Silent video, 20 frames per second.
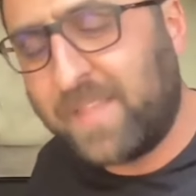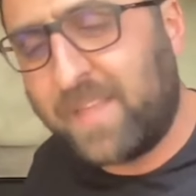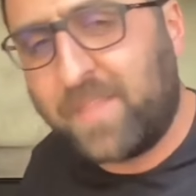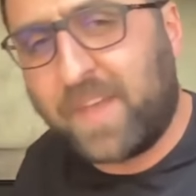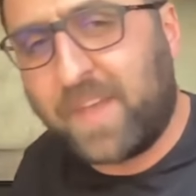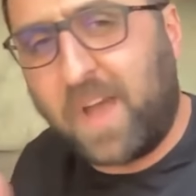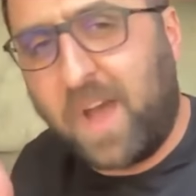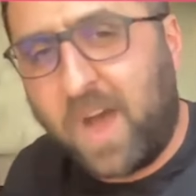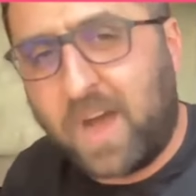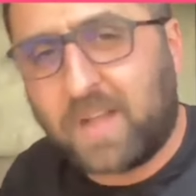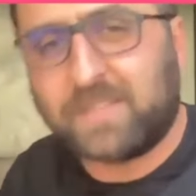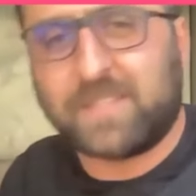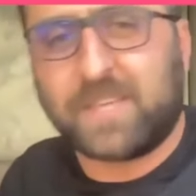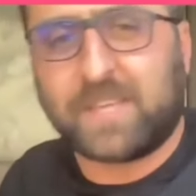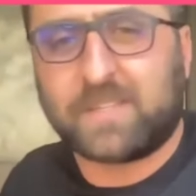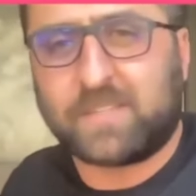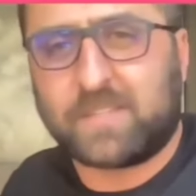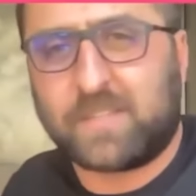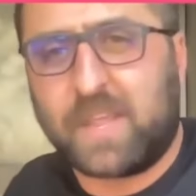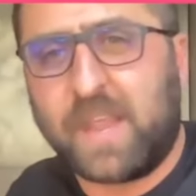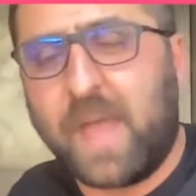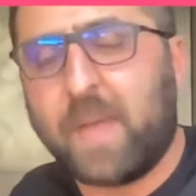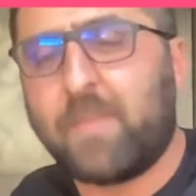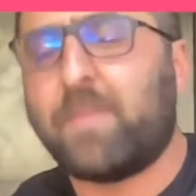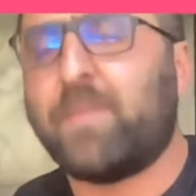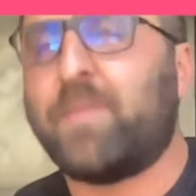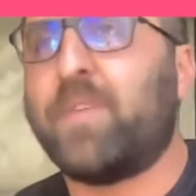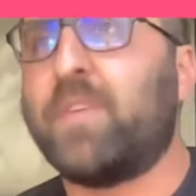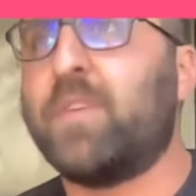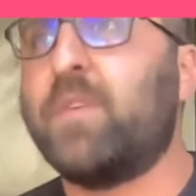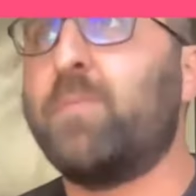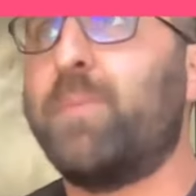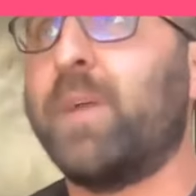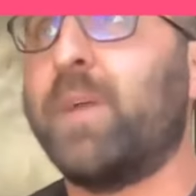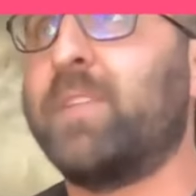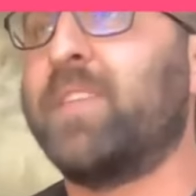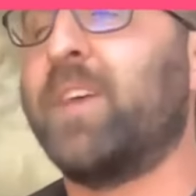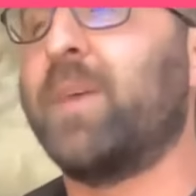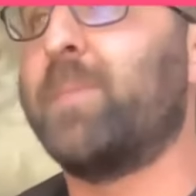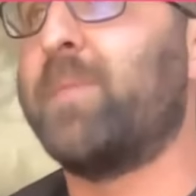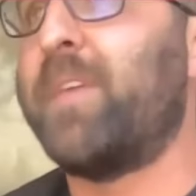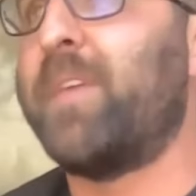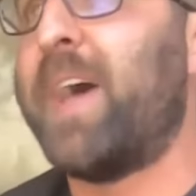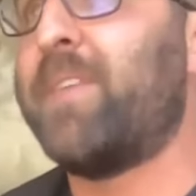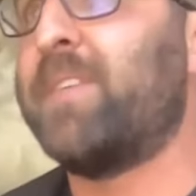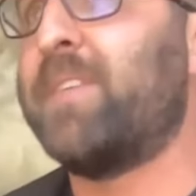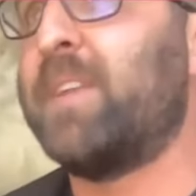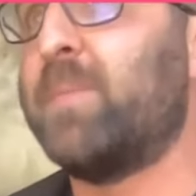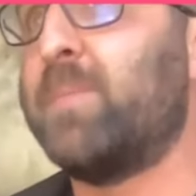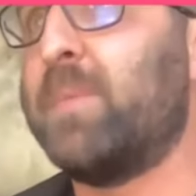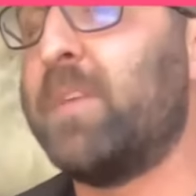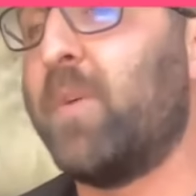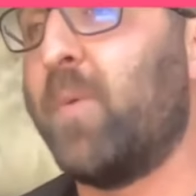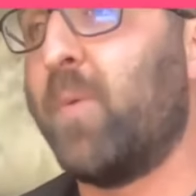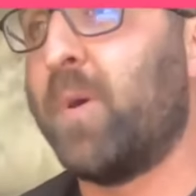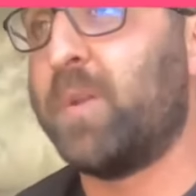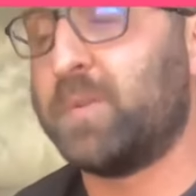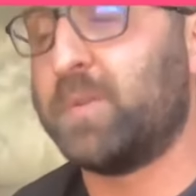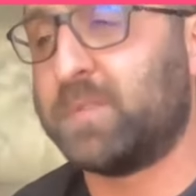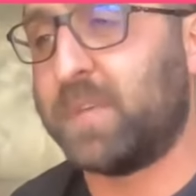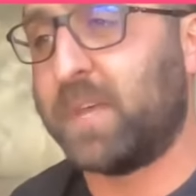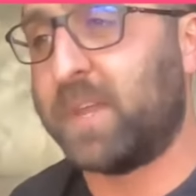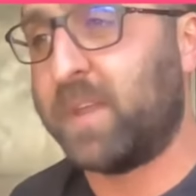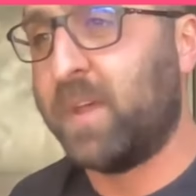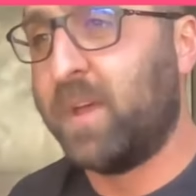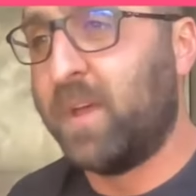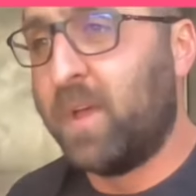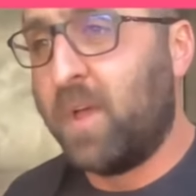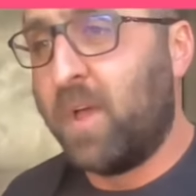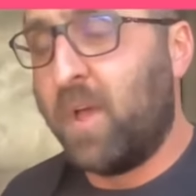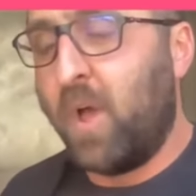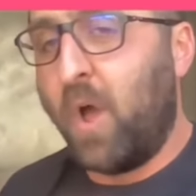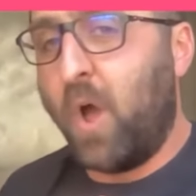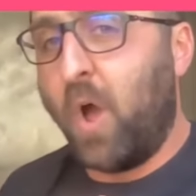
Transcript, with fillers: And then the context and empathy you picked up of having to be the one who said,